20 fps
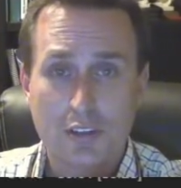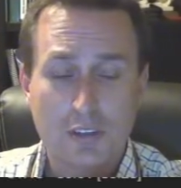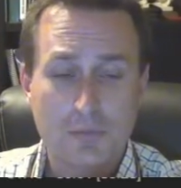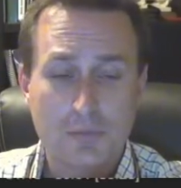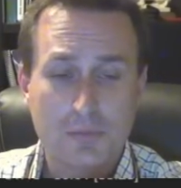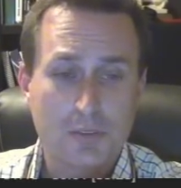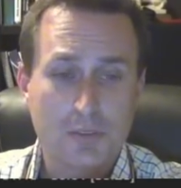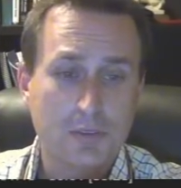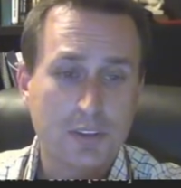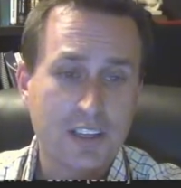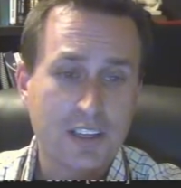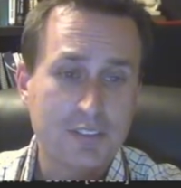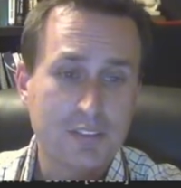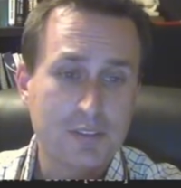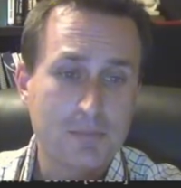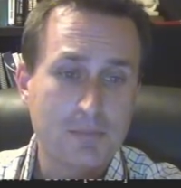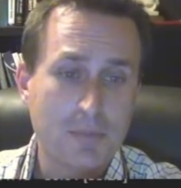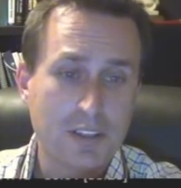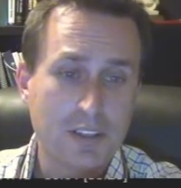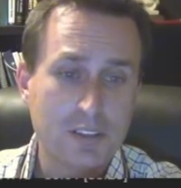You want to have as
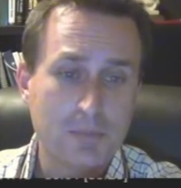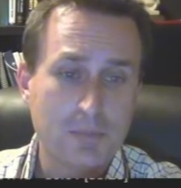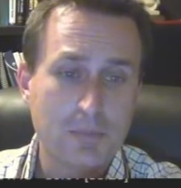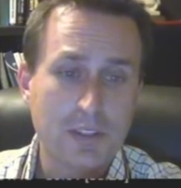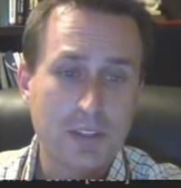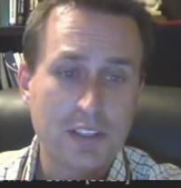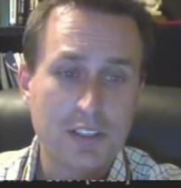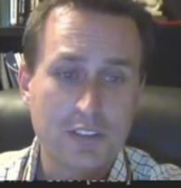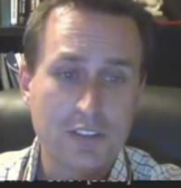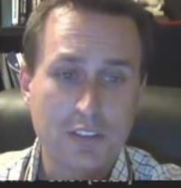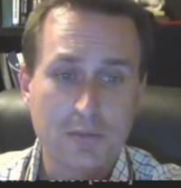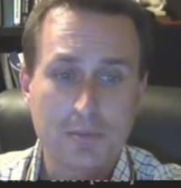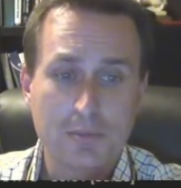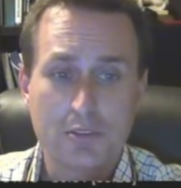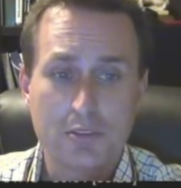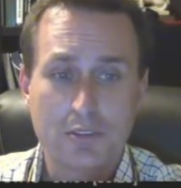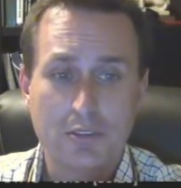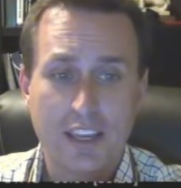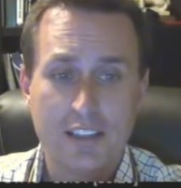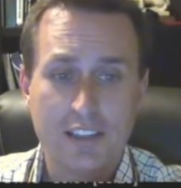much P term as you
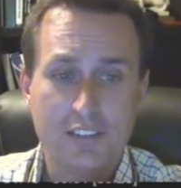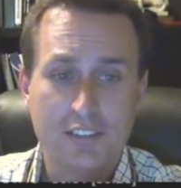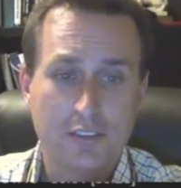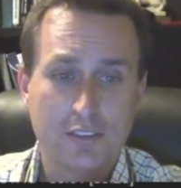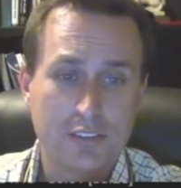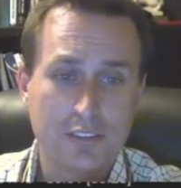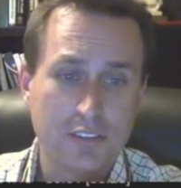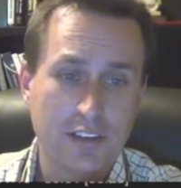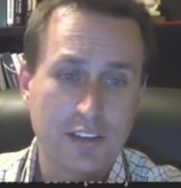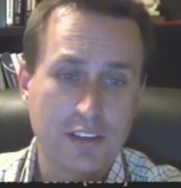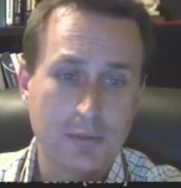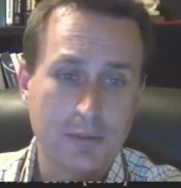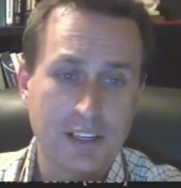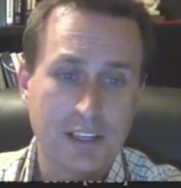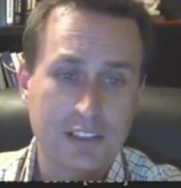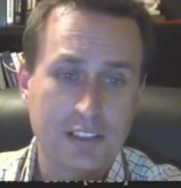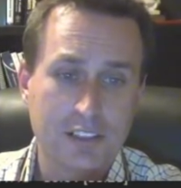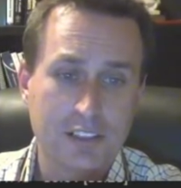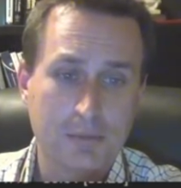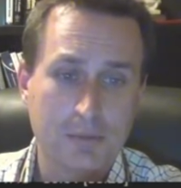can, so this slider
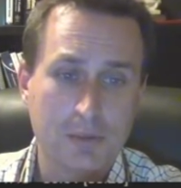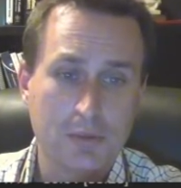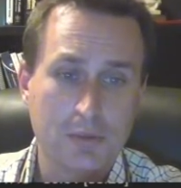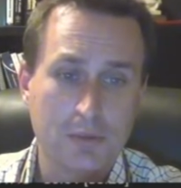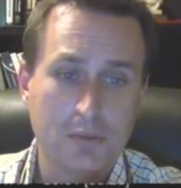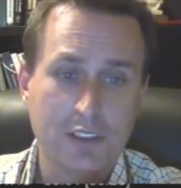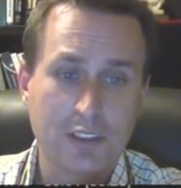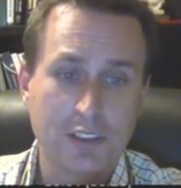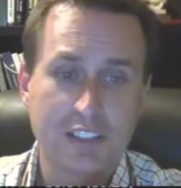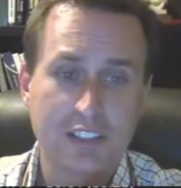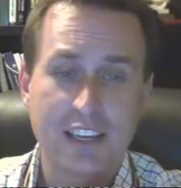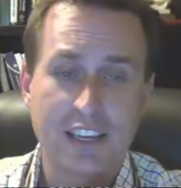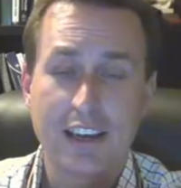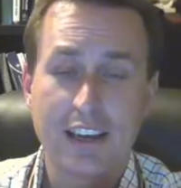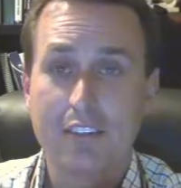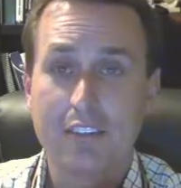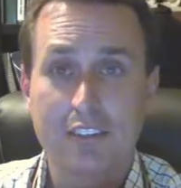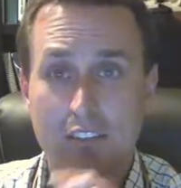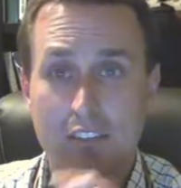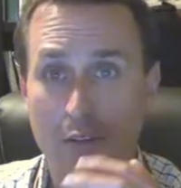would actually be moving
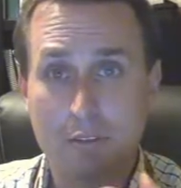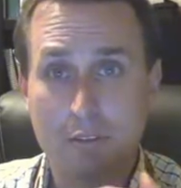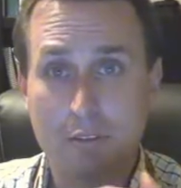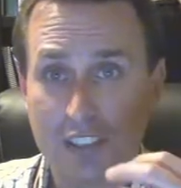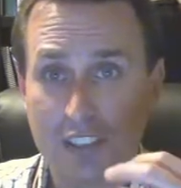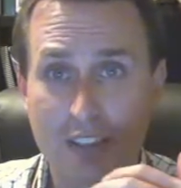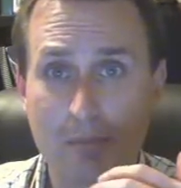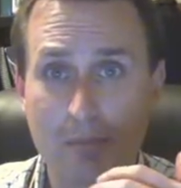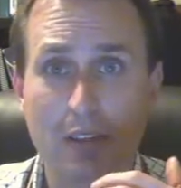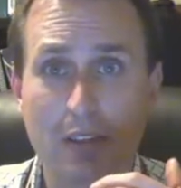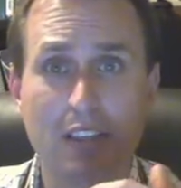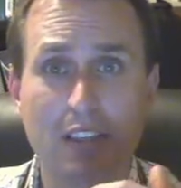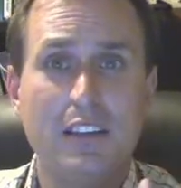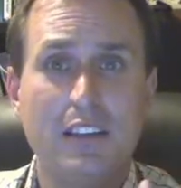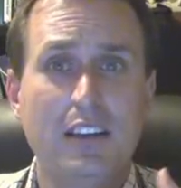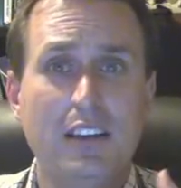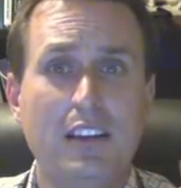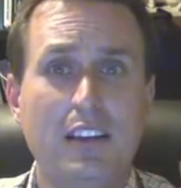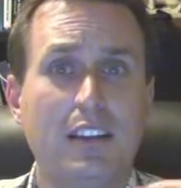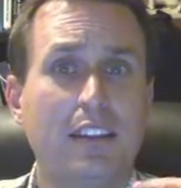down as low as it can
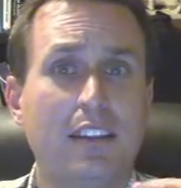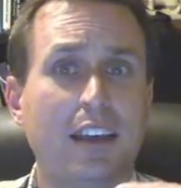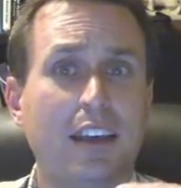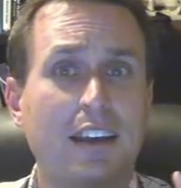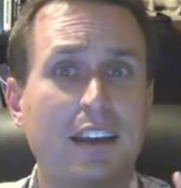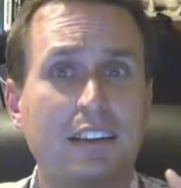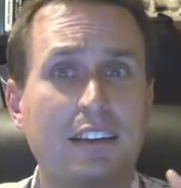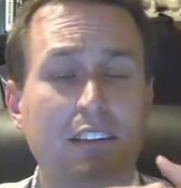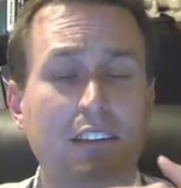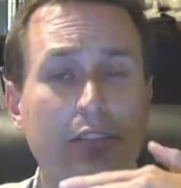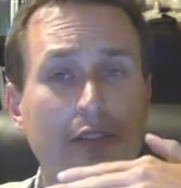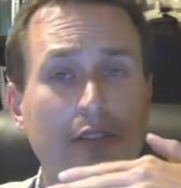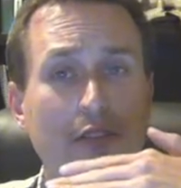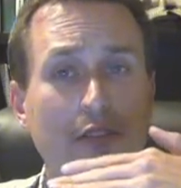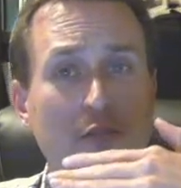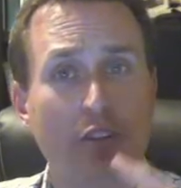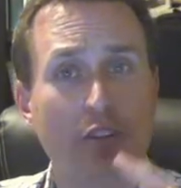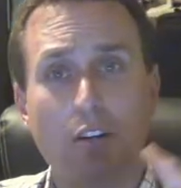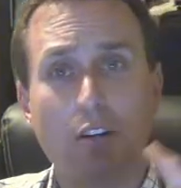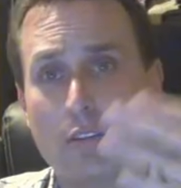be, that
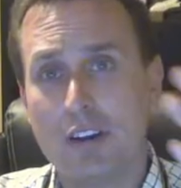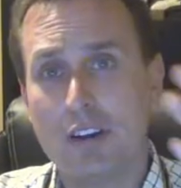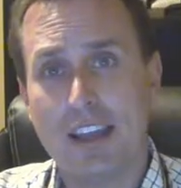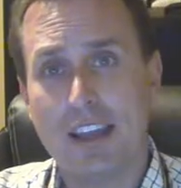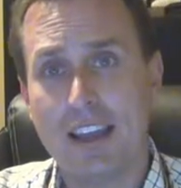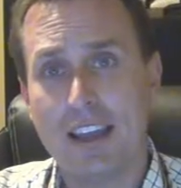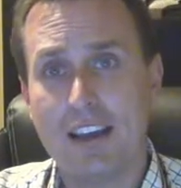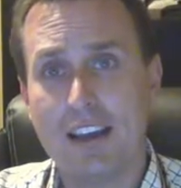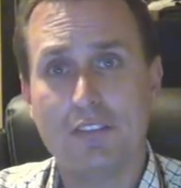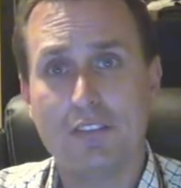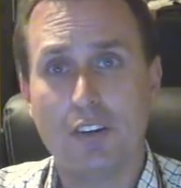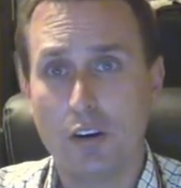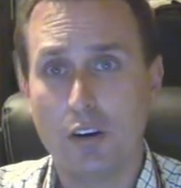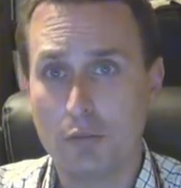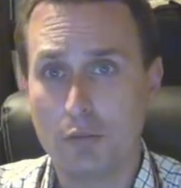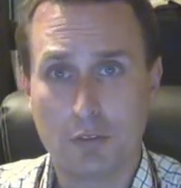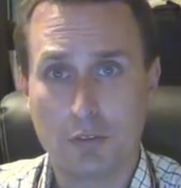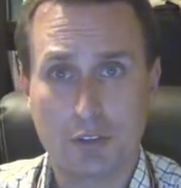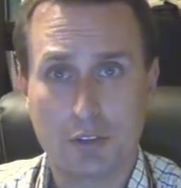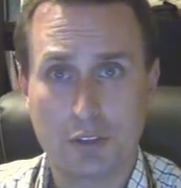you don't have
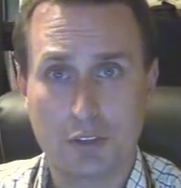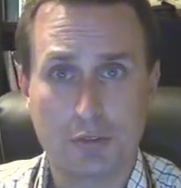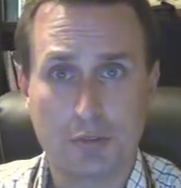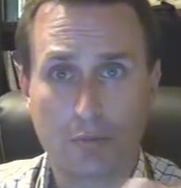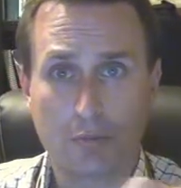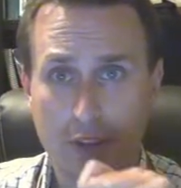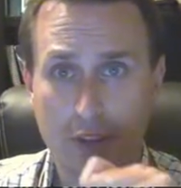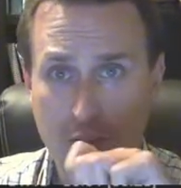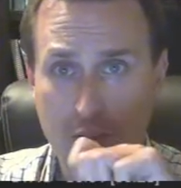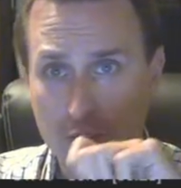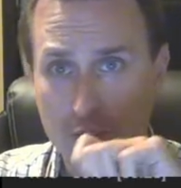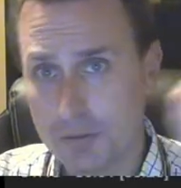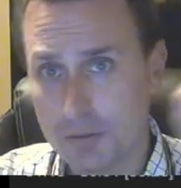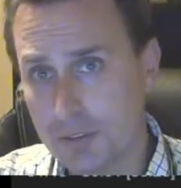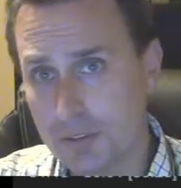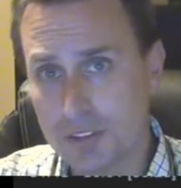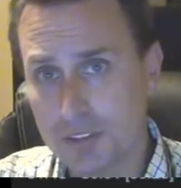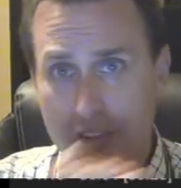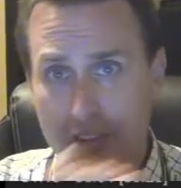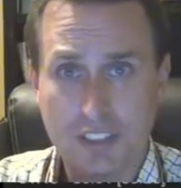overshoot when you're
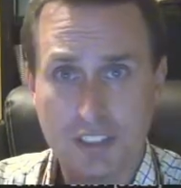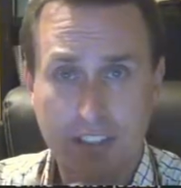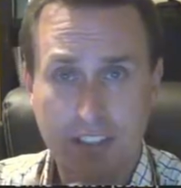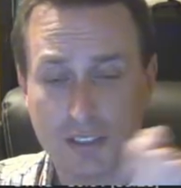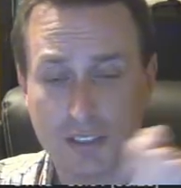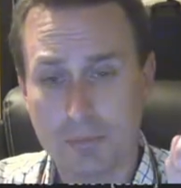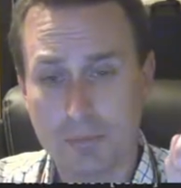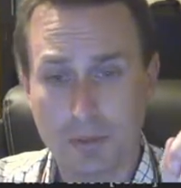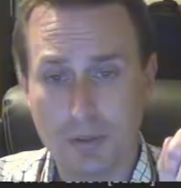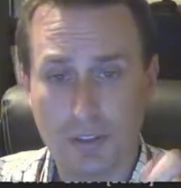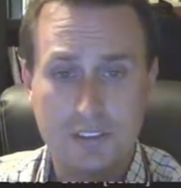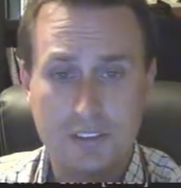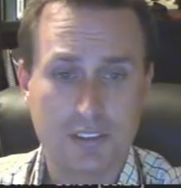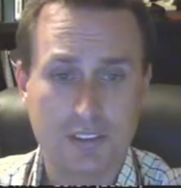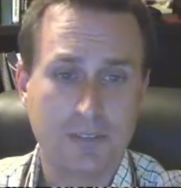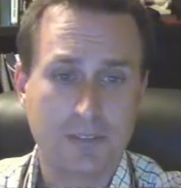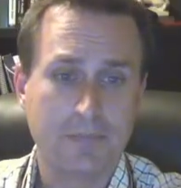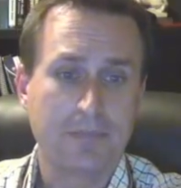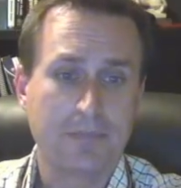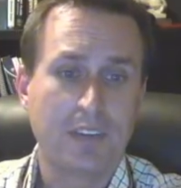doing stick
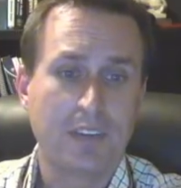inputs.